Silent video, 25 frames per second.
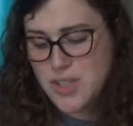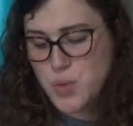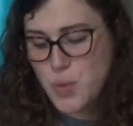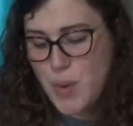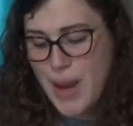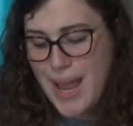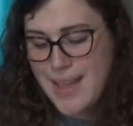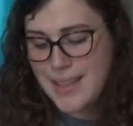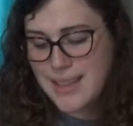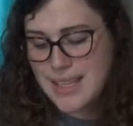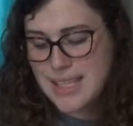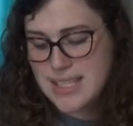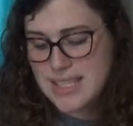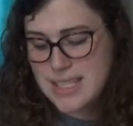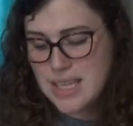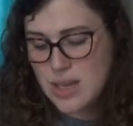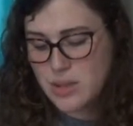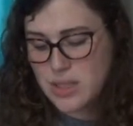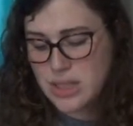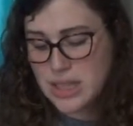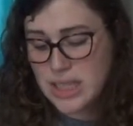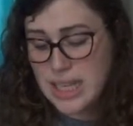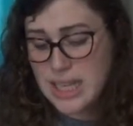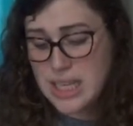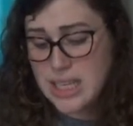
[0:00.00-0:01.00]
rally
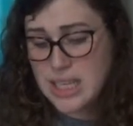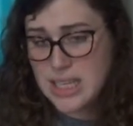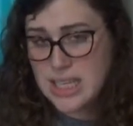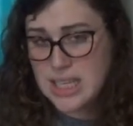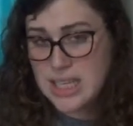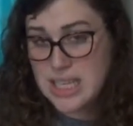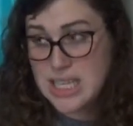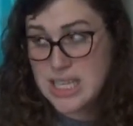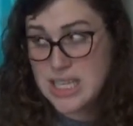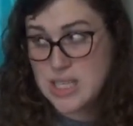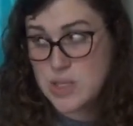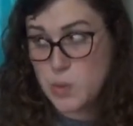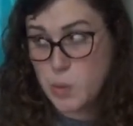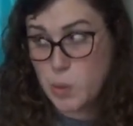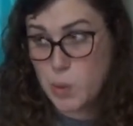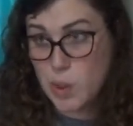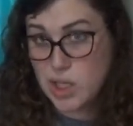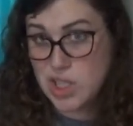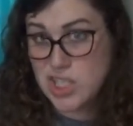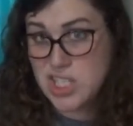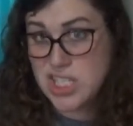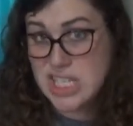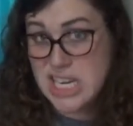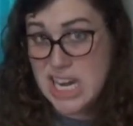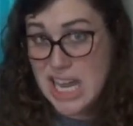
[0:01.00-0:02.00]
sounded like his
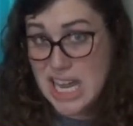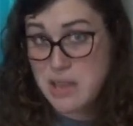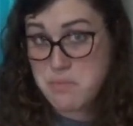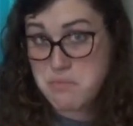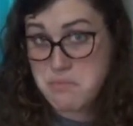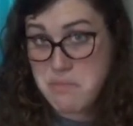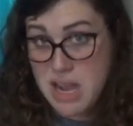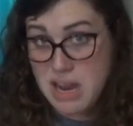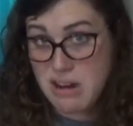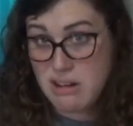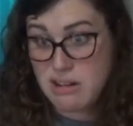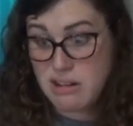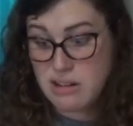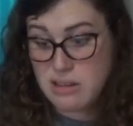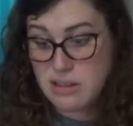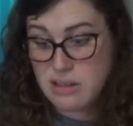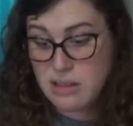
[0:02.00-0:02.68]
worst nightmare.